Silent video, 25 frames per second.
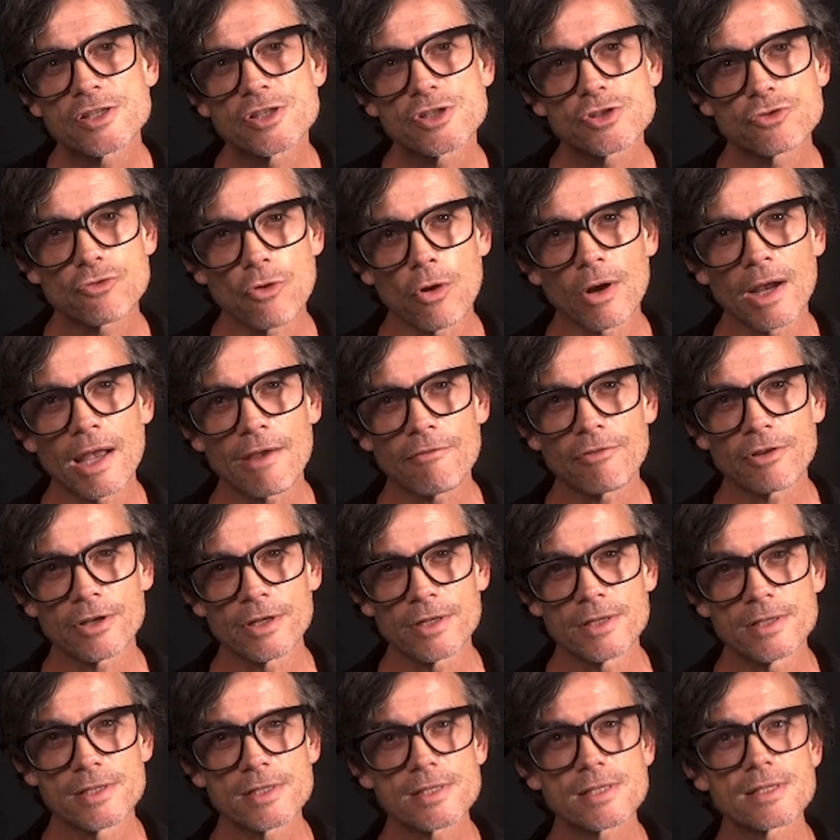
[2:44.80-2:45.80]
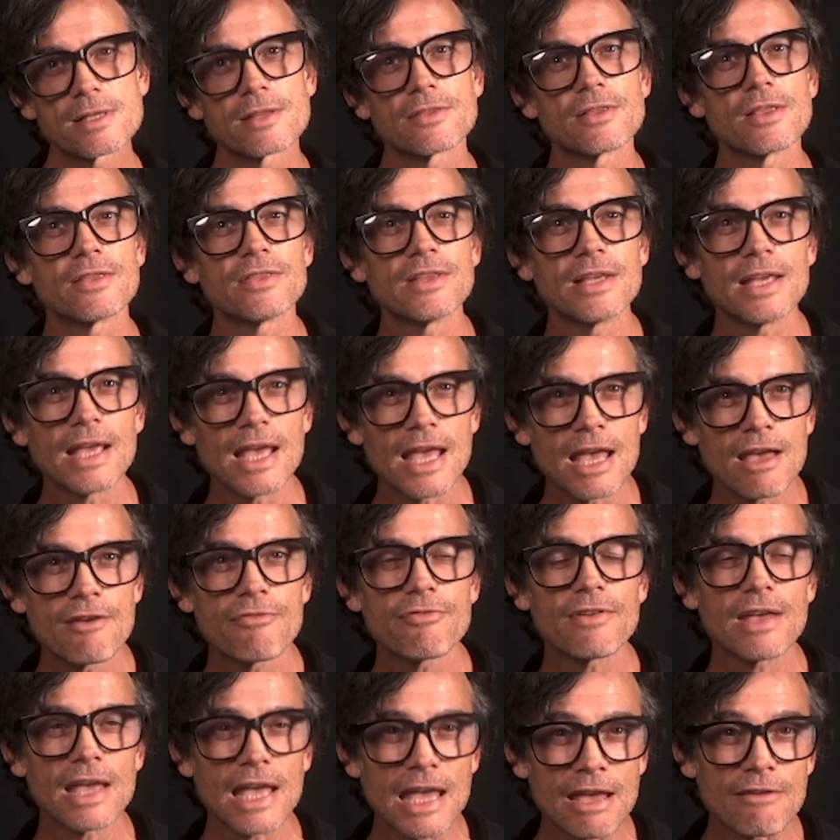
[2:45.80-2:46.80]
strong evidence that the
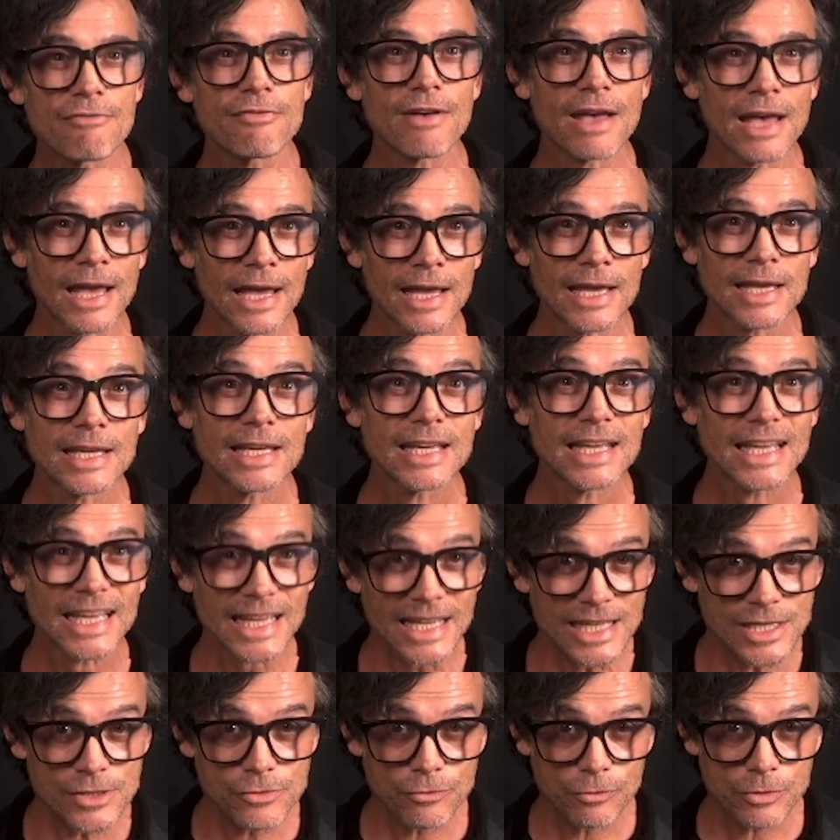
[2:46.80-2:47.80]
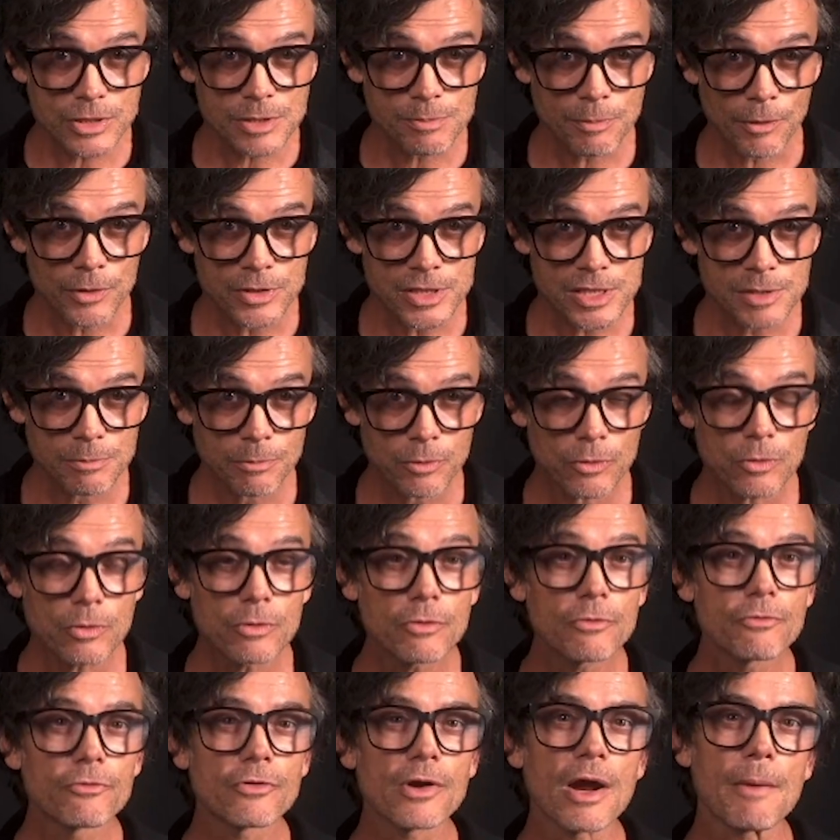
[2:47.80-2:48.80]
FFA is responsible
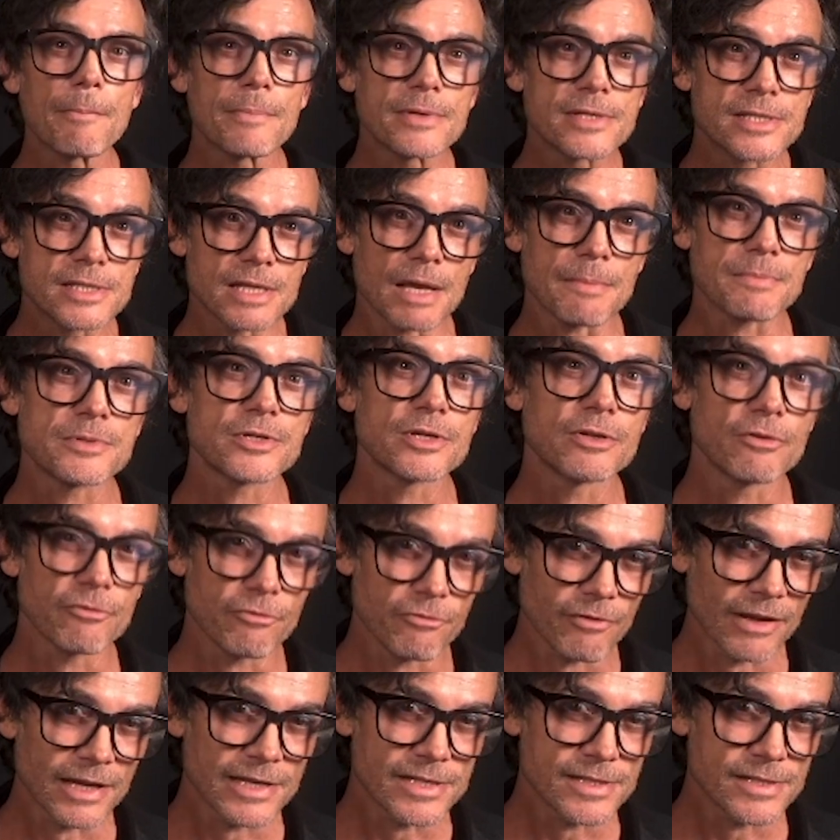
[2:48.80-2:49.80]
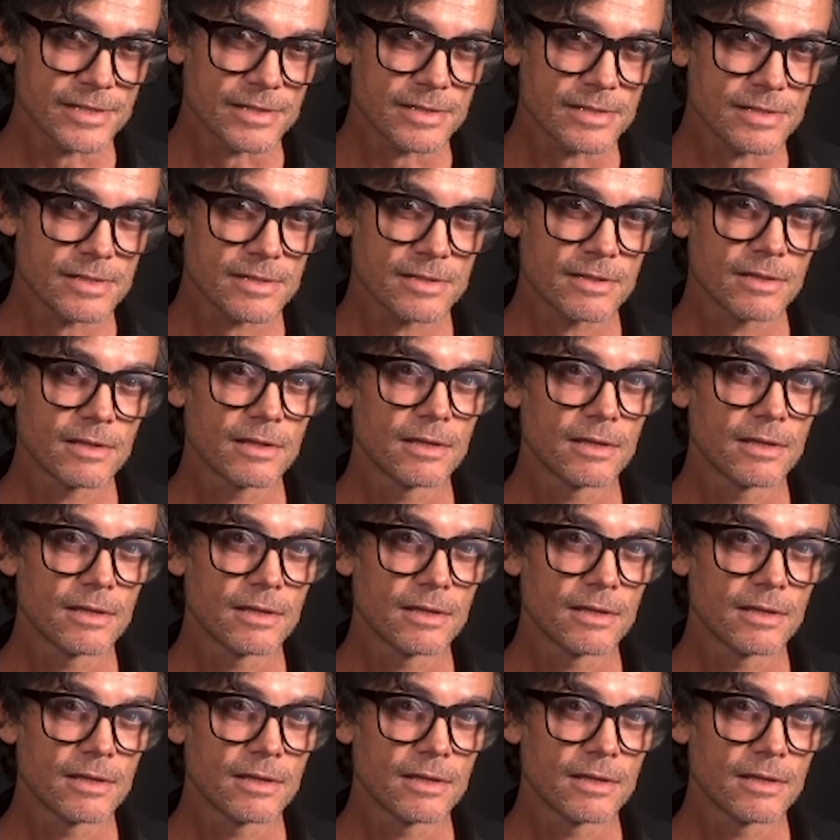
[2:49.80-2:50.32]
for our perception of faces,